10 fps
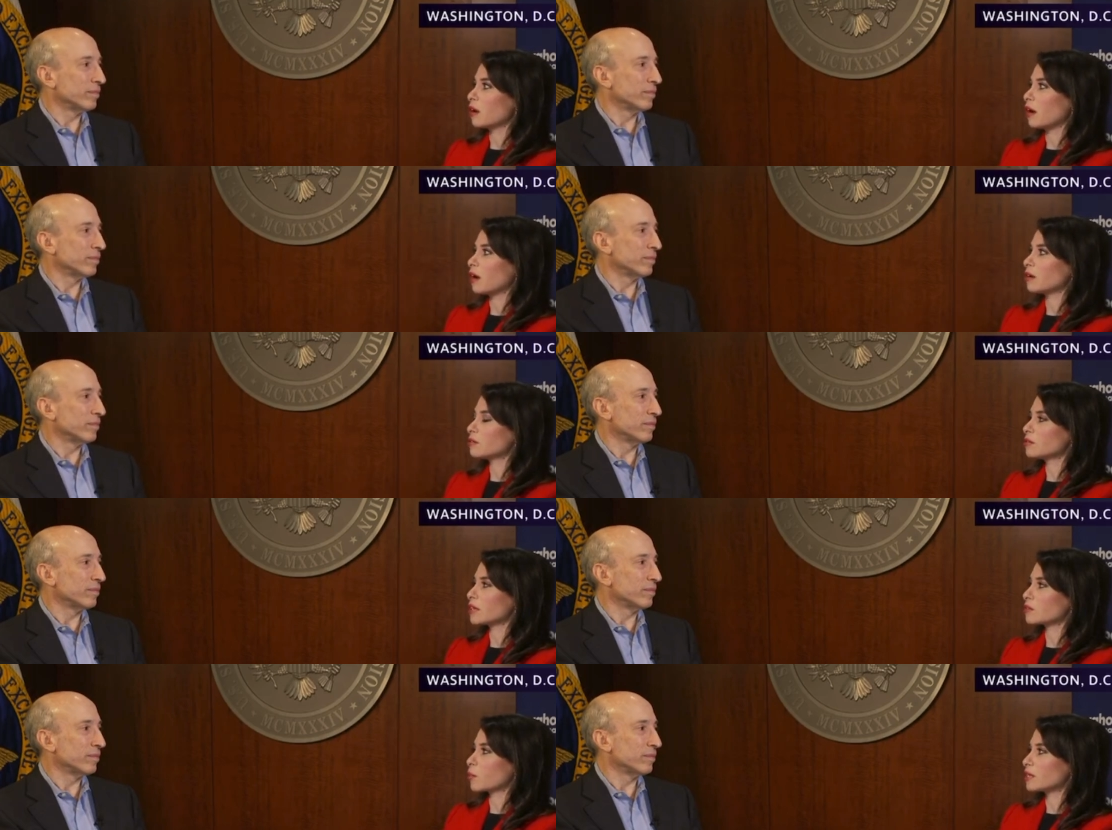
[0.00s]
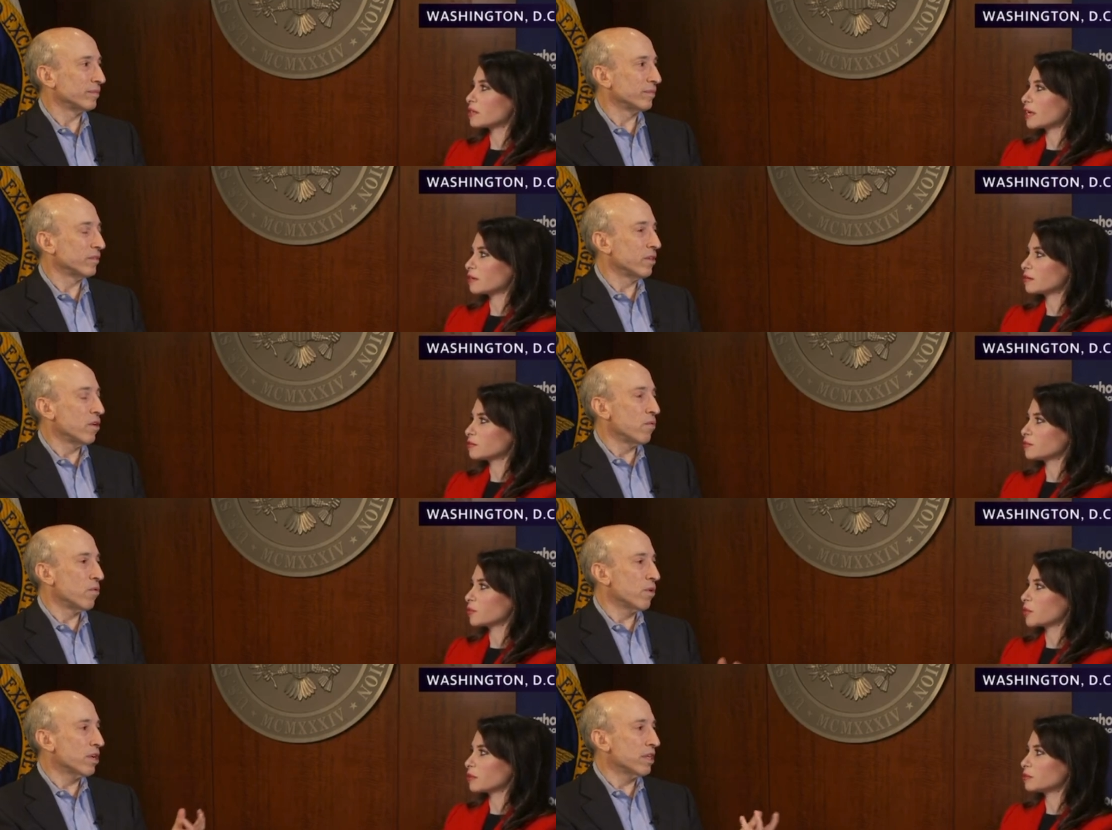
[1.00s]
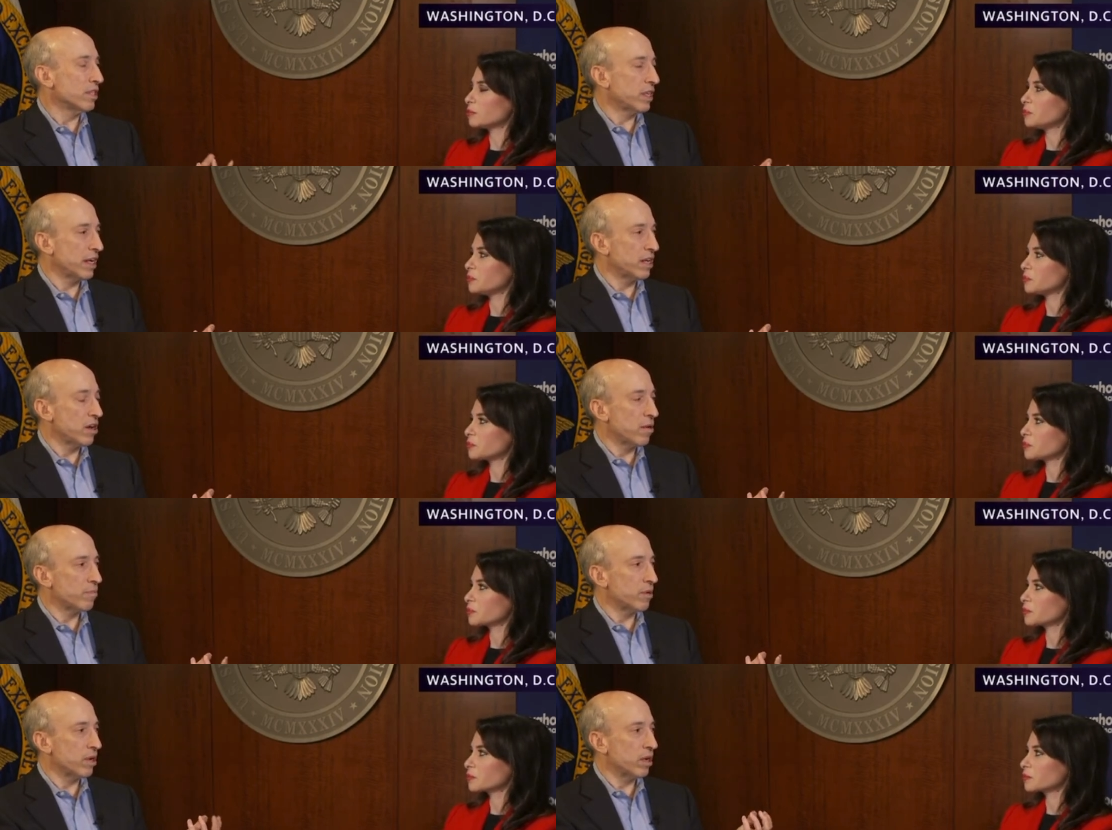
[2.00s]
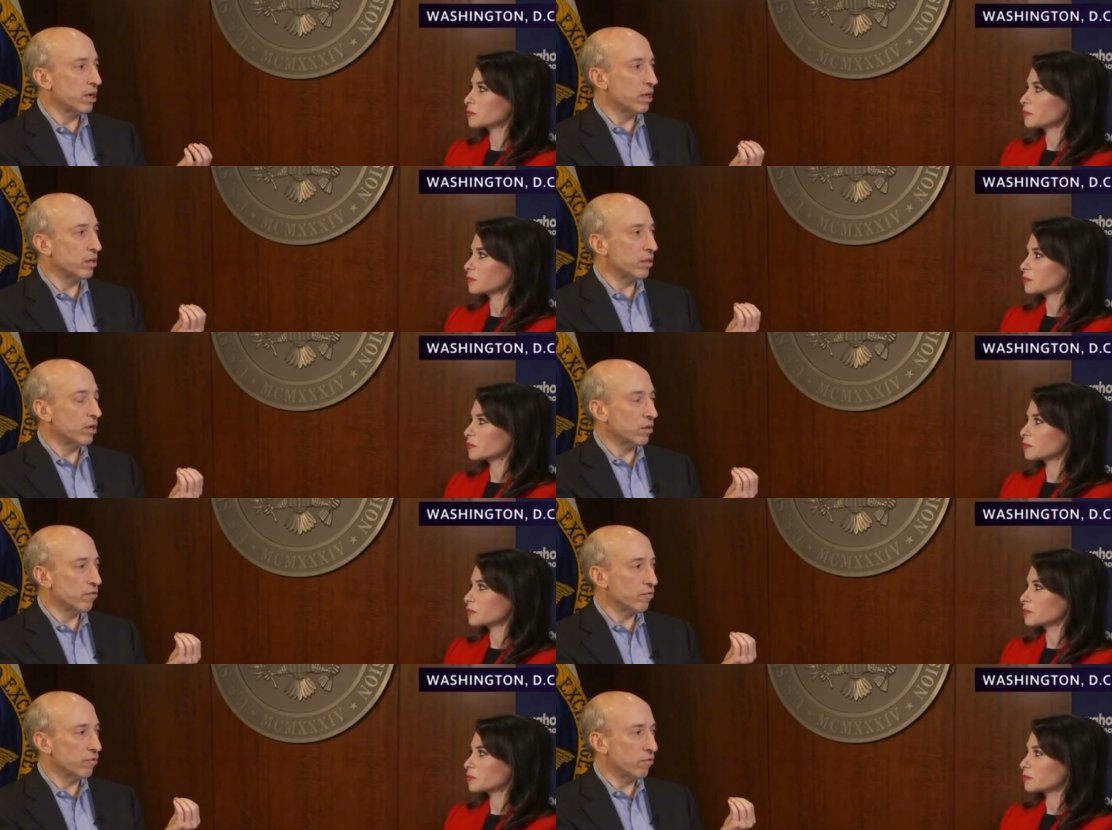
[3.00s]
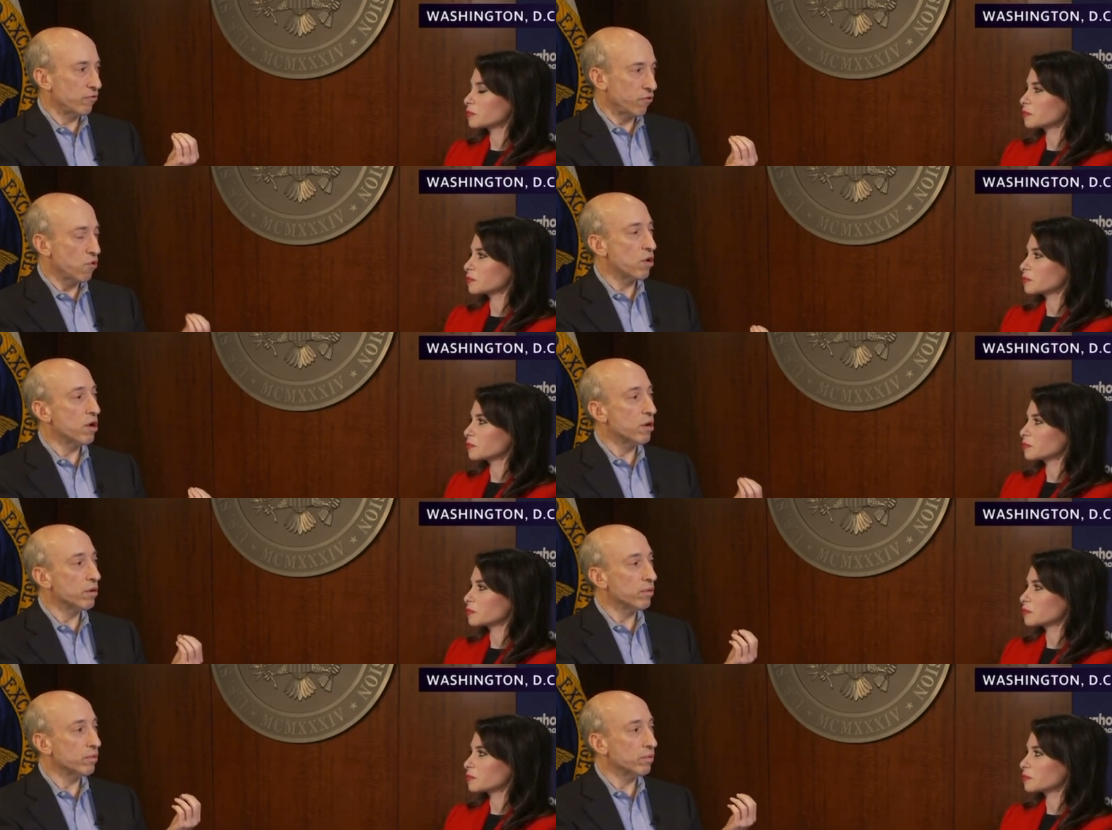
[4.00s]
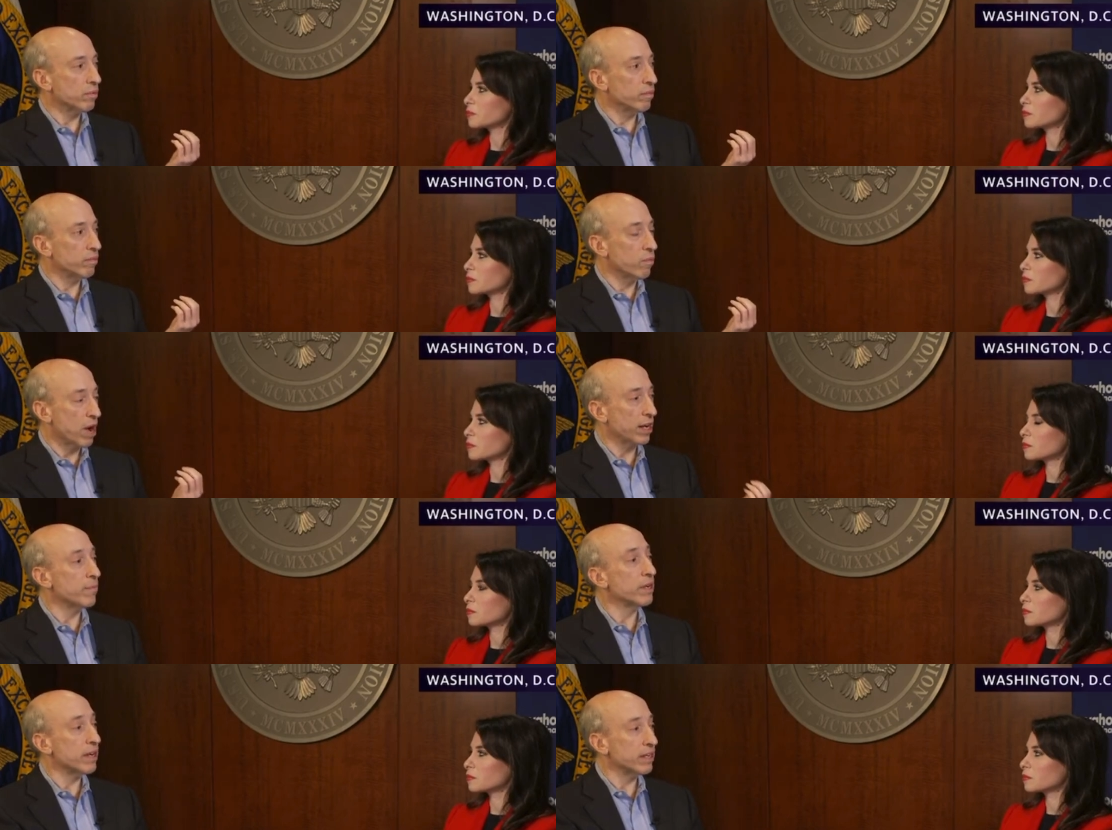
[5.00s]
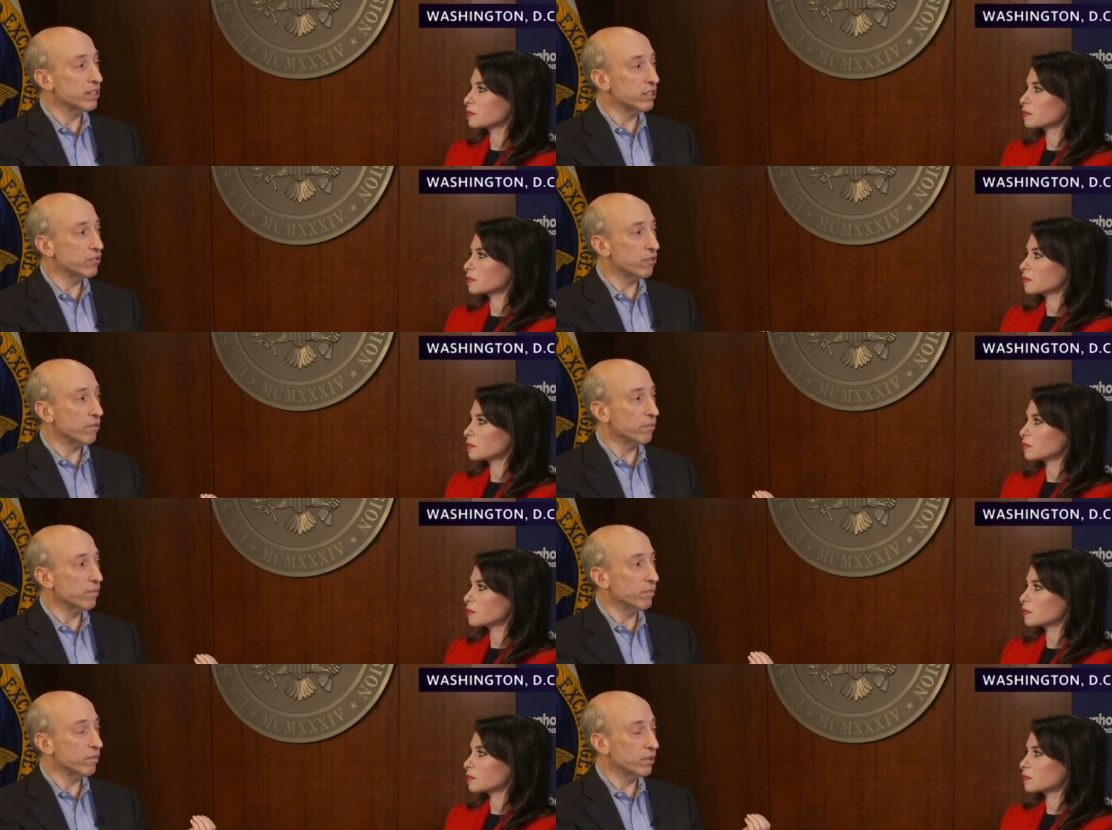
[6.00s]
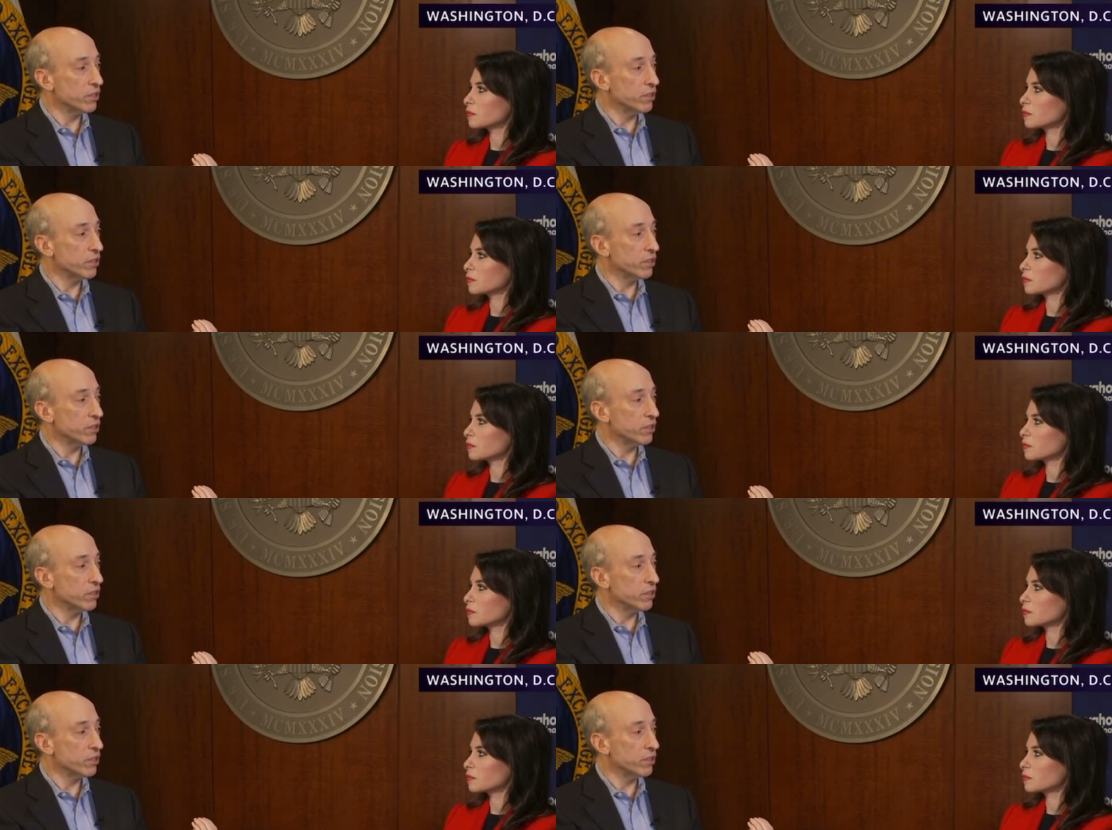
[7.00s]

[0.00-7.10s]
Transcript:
Speaker 1: uh, next Wednesday?
Speaker 2: Well, we're going to take up uh, uh, four recommendations from the